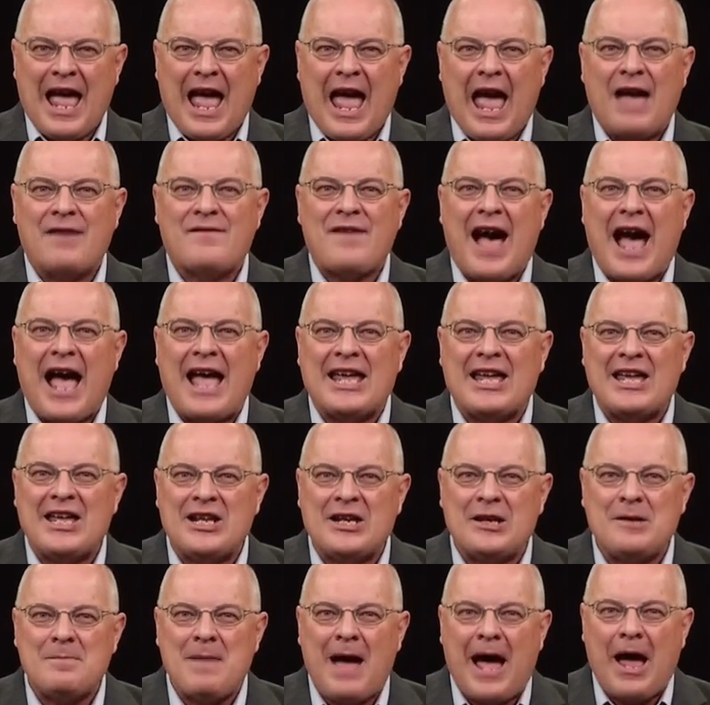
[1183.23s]
have I
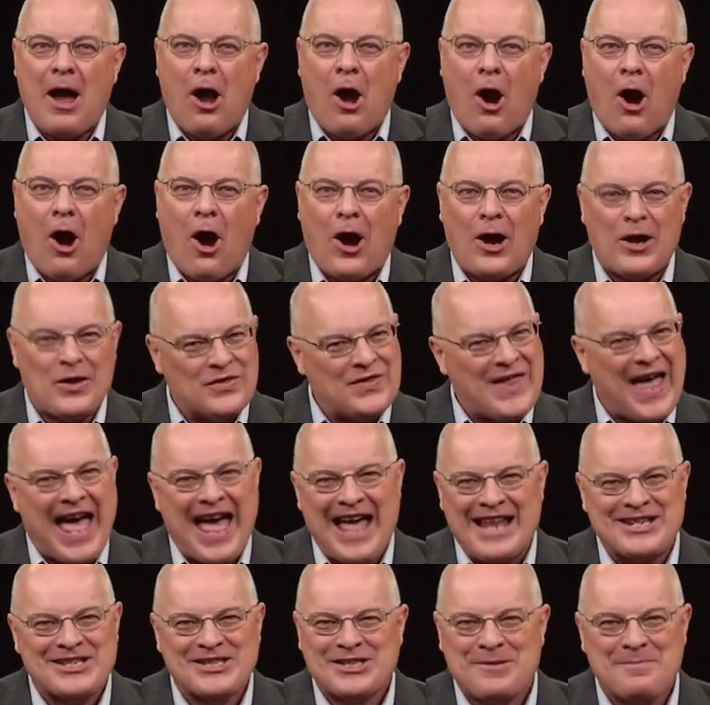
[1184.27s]
hid in my heart.
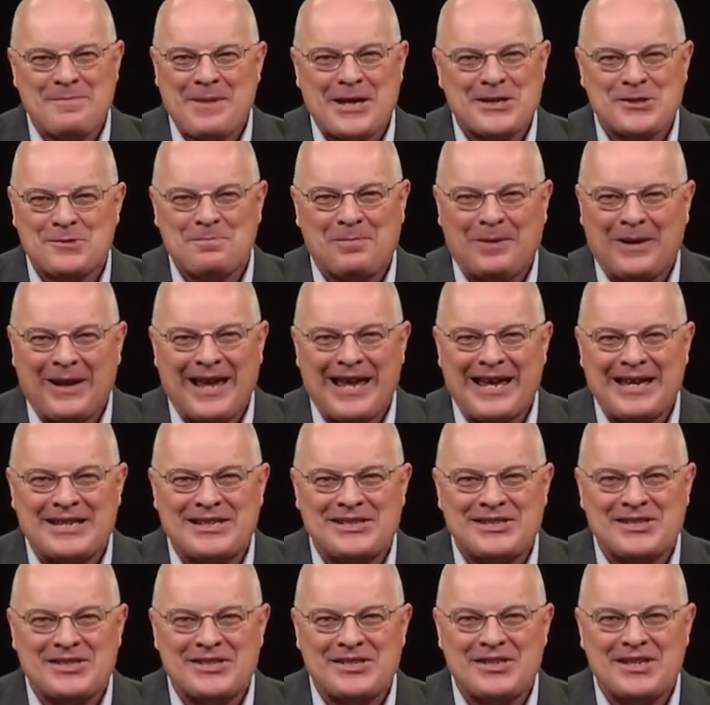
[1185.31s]
That is the best
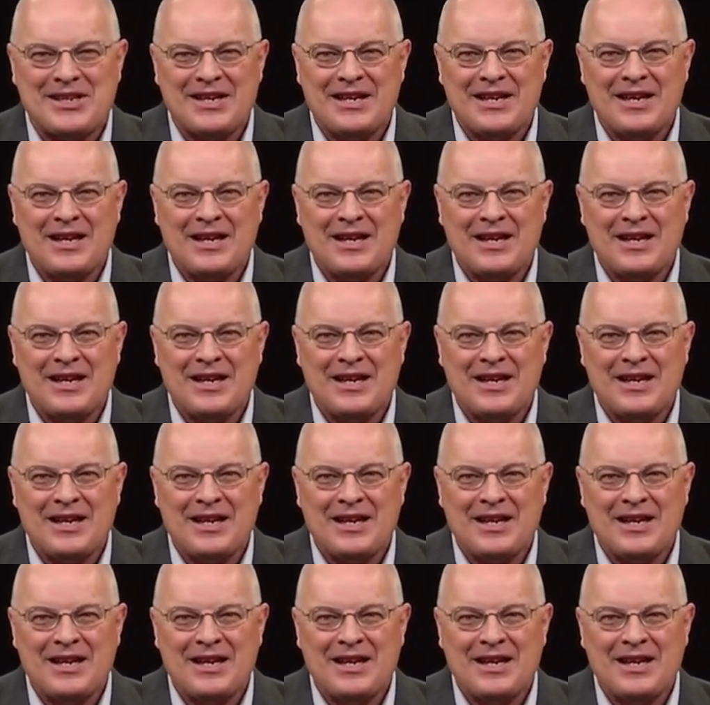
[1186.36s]
place.